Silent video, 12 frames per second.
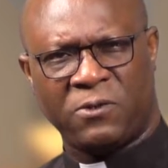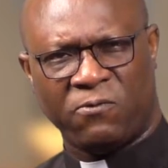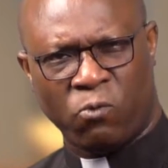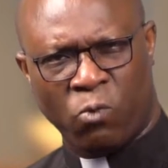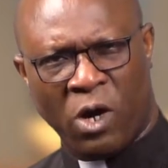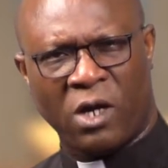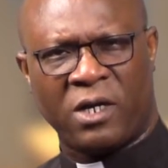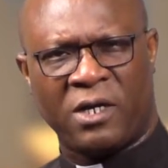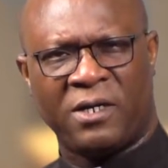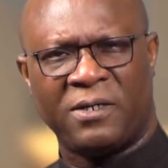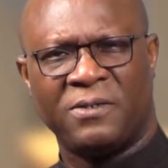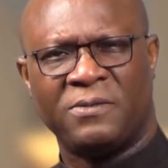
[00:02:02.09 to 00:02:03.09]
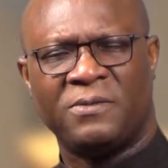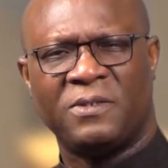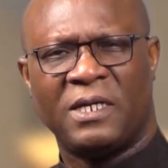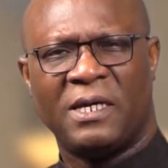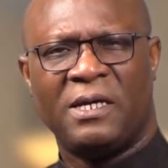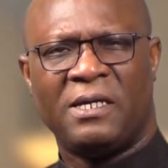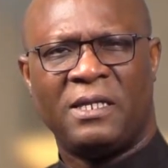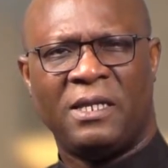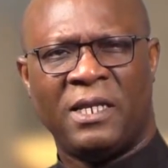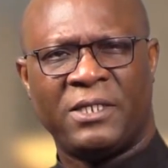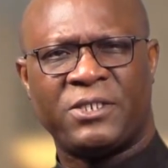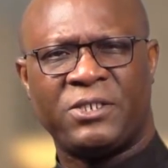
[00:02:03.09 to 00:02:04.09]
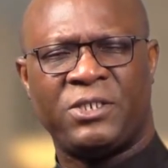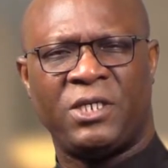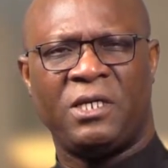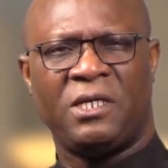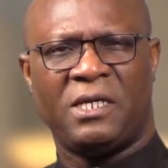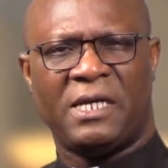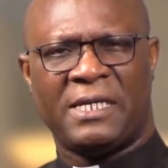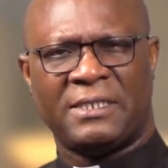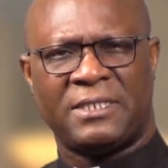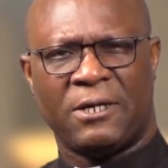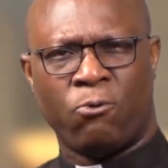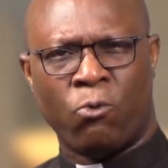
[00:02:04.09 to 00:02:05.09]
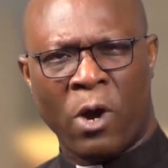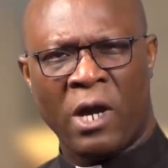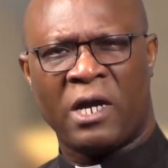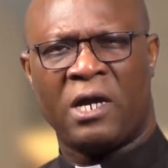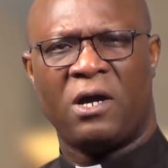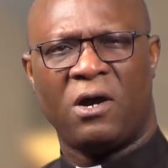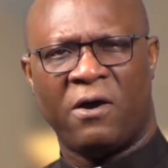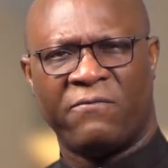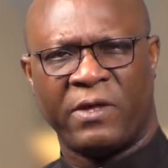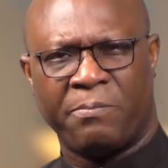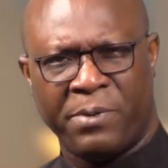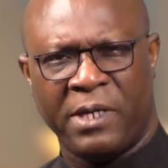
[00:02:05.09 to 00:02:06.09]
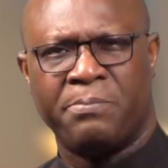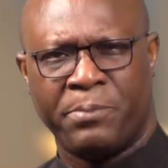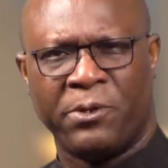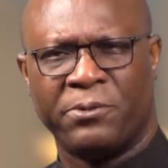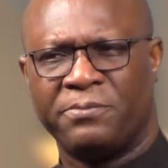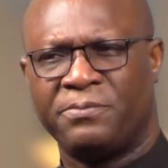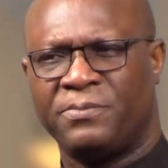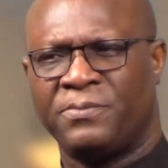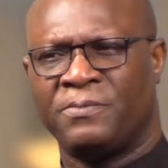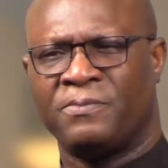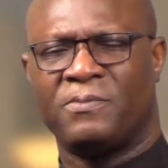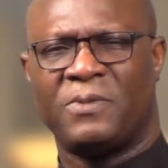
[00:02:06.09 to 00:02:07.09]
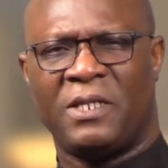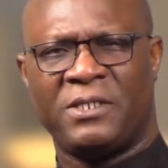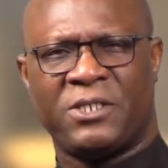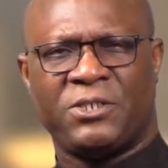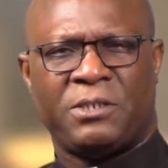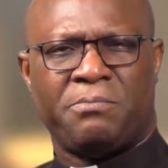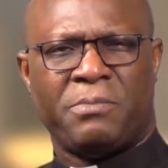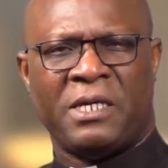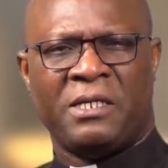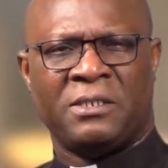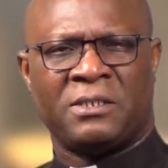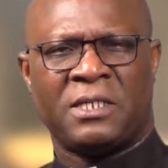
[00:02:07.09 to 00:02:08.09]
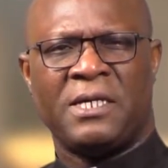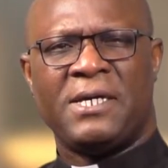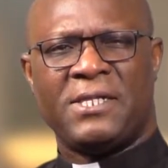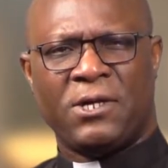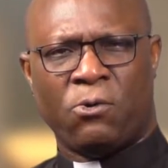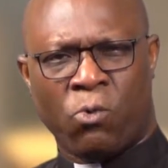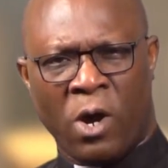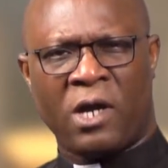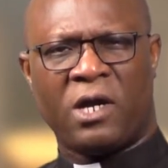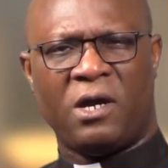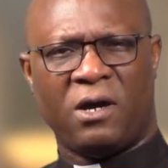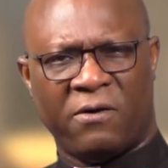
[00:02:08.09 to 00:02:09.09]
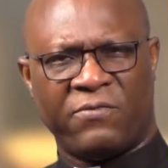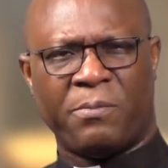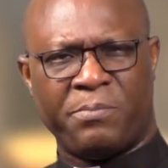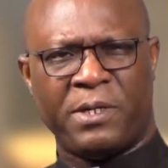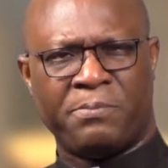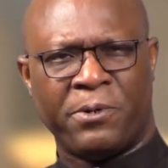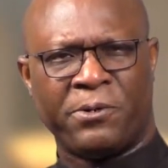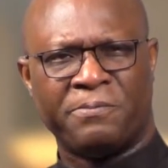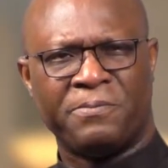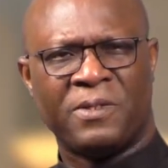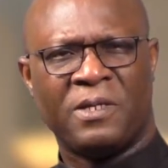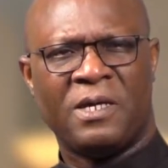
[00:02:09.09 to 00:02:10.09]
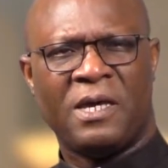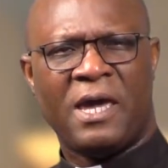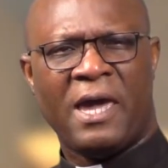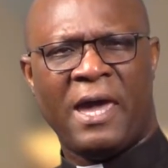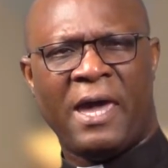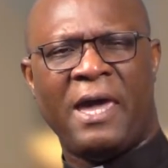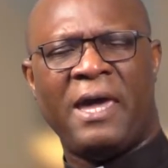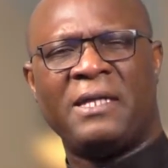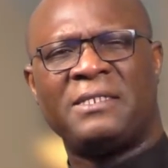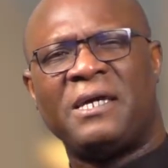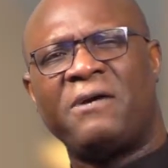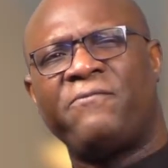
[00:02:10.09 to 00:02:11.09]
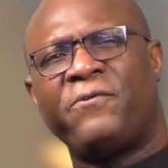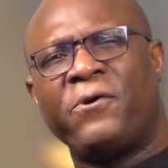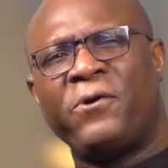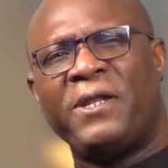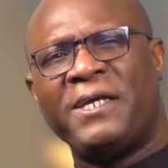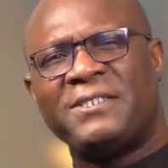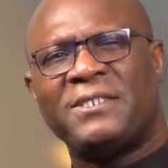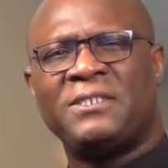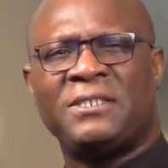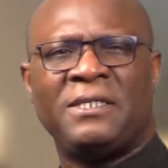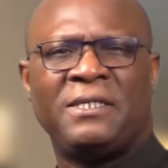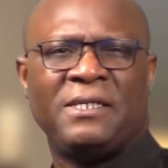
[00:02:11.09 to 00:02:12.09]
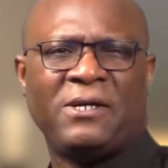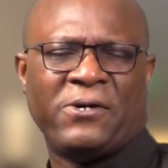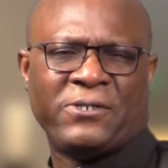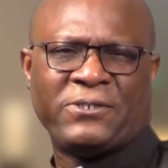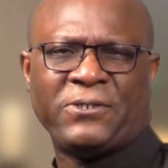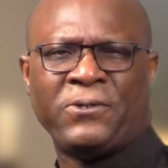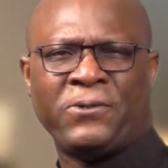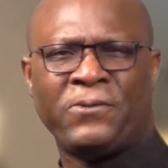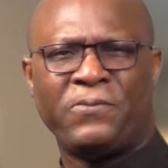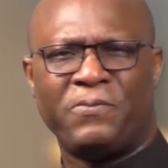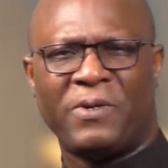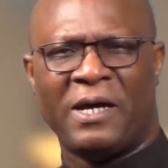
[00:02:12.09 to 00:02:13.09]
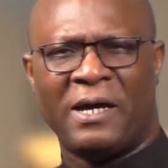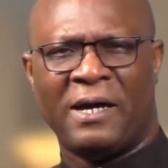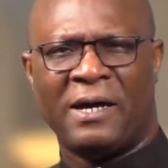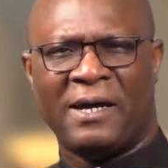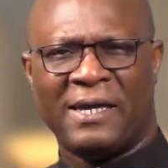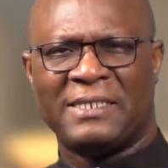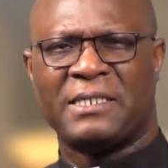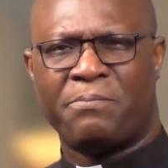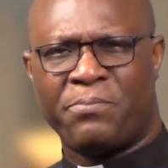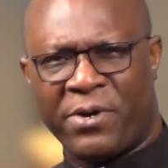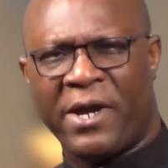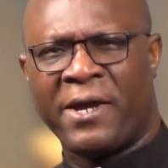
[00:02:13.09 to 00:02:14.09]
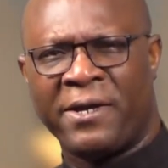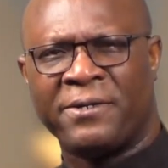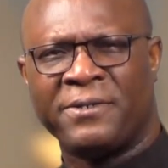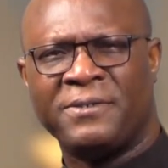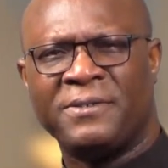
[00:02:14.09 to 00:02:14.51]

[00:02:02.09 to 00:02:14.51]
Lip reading: of work. Liturgy is the work of the people. Liturgy means the work of the people. And therefore, liturgy also is a prayer.